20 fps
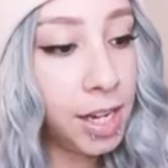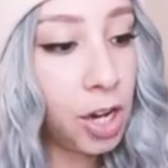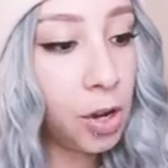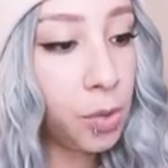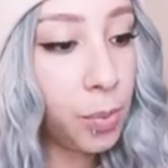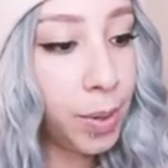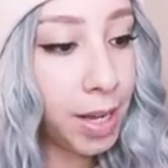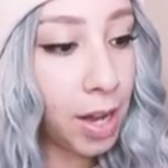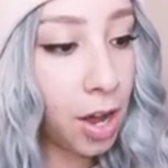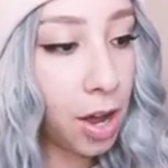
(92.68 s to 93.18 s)

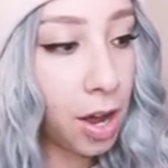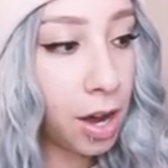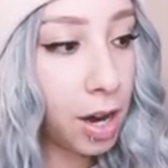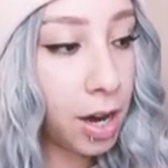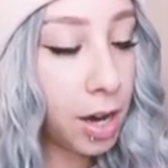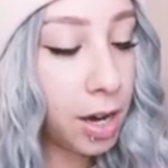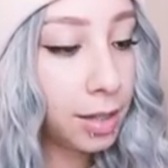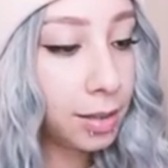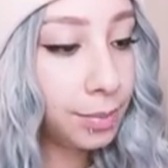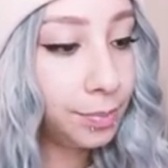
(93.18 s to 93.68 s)
here we
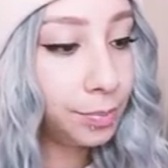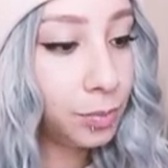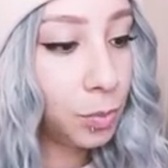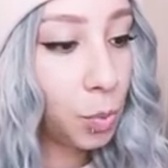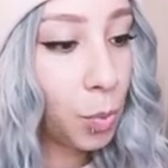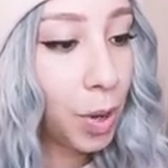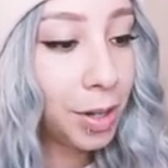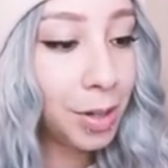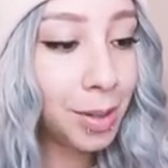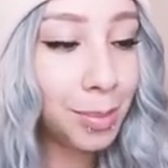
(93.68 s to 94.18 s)
are.
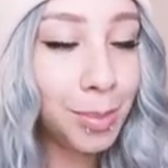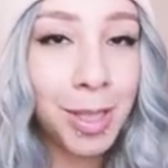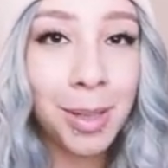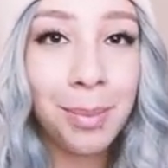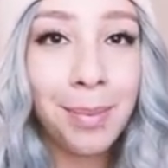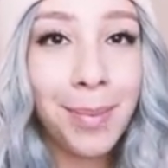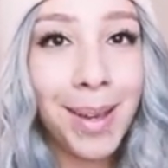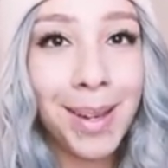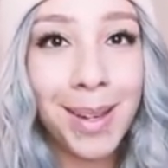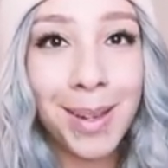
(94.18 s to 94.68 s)
Welcome
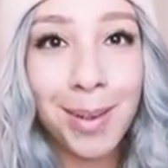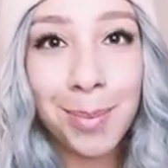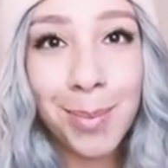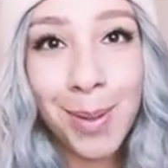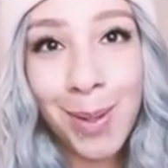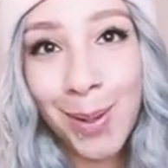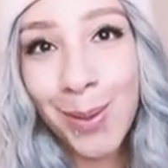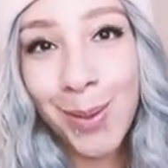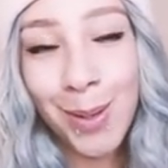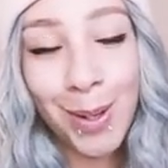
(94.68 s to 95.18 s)
to my
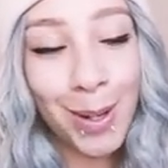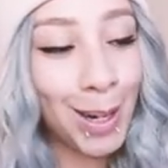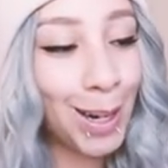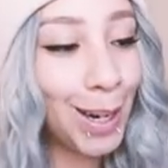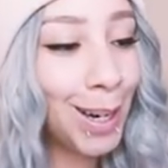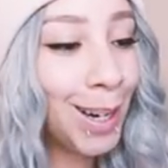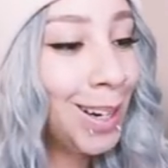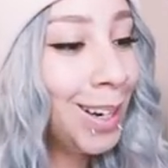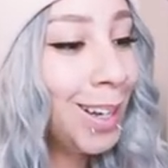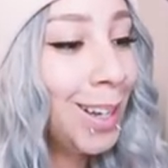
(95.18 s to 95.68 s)

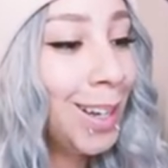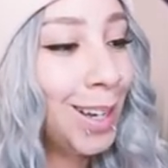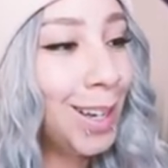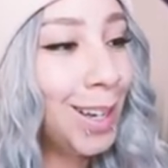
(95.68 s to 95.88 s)
computer.